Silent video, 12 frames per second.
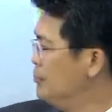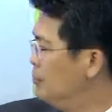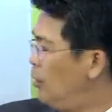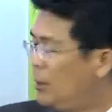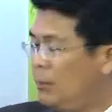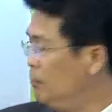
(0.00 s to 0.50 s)

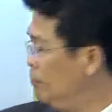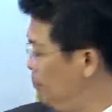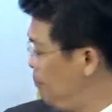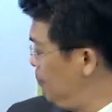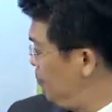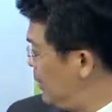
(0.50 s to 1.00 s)
for the
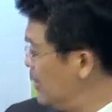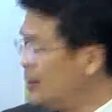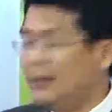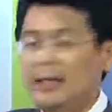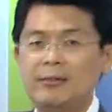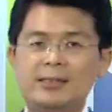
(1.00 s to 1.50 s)

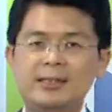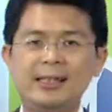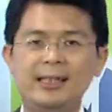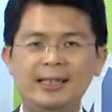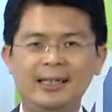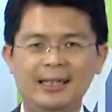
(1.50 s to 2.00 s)
person that you've seen
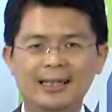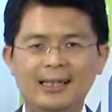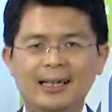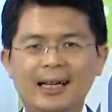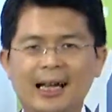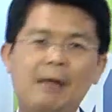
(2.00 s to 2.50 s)
in here,
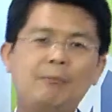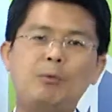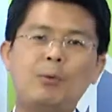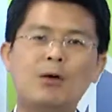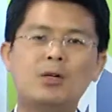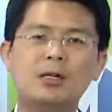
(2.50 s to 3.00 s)
and we
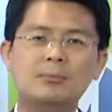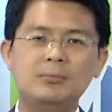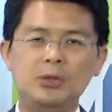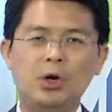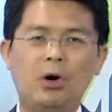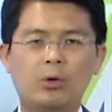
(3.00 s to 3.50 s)
welcome
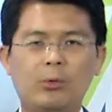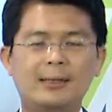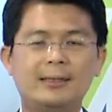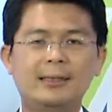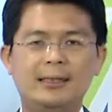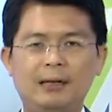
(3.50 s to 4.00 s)
your
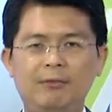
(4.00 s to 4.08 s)
questions and